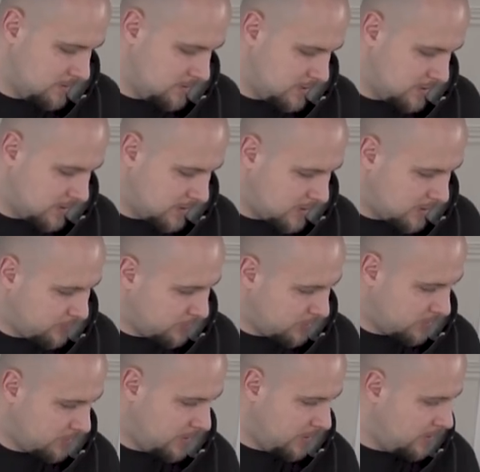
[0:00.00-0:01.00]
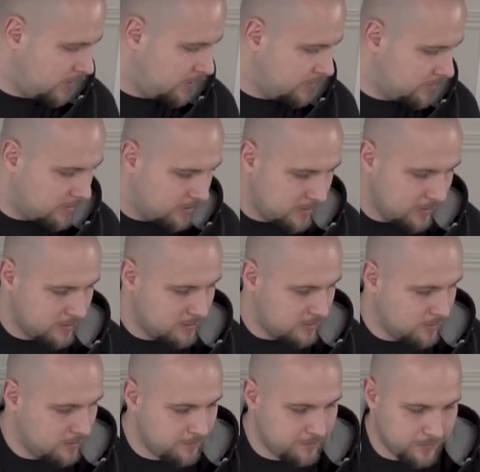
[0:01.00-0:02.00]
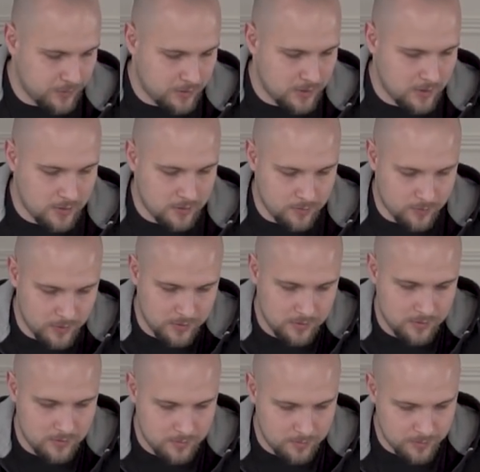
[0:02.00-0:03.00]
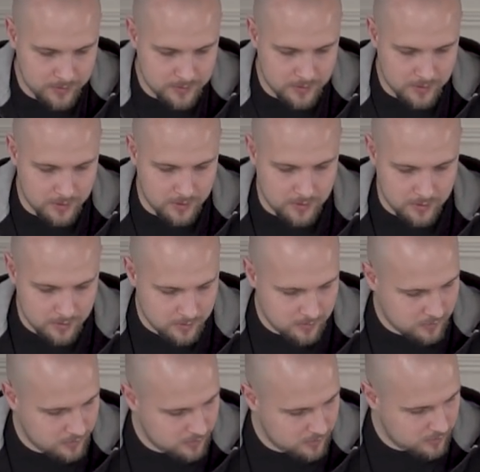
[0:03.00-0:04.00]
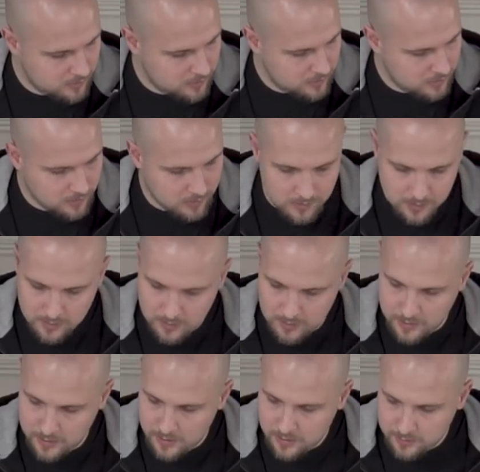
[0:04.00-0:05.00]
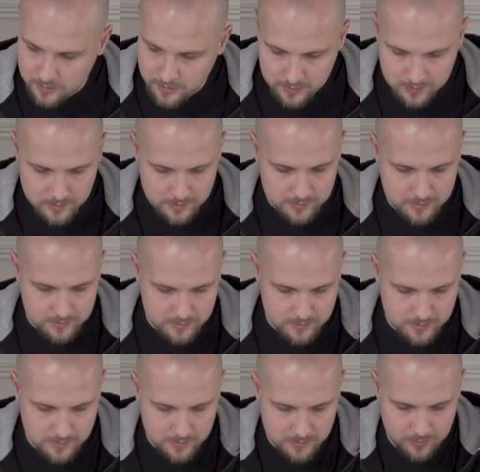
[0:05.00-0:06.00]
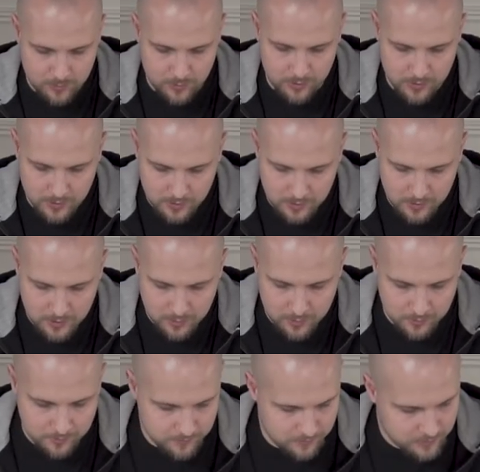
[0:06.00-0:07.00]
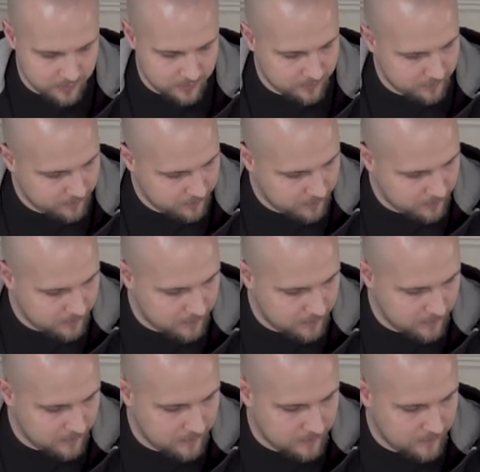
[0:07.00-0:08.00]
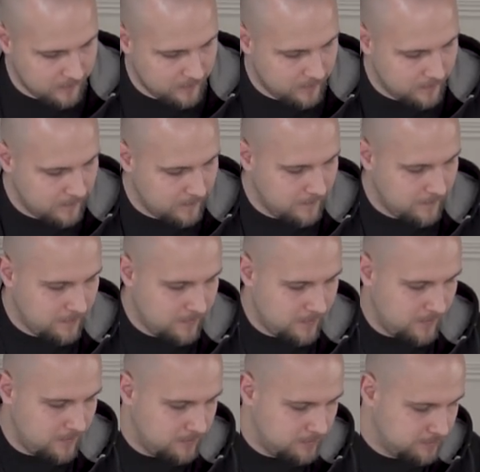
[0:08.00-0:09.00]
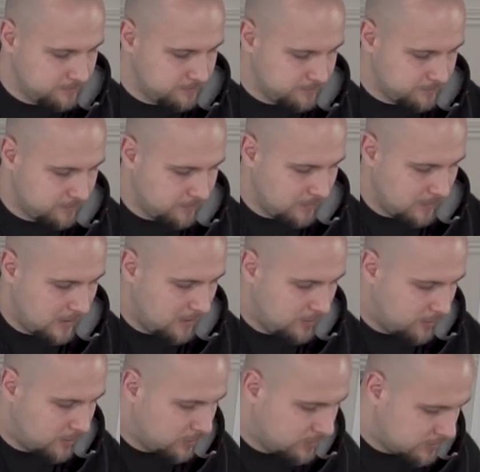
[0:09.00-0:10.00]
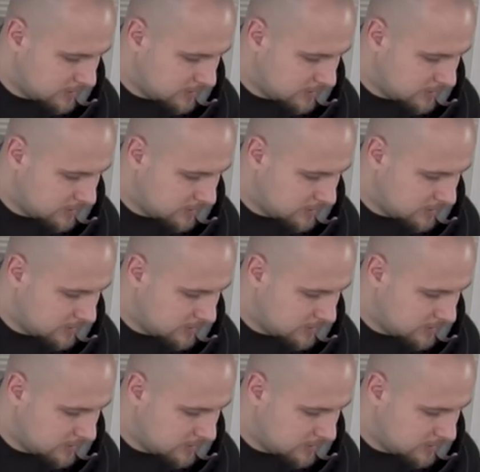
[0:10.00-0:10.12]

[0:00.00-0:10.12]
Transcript: Did a couple already. Okay, so you take one piece of hair, lay it out like this, put the cloud over it, um, get both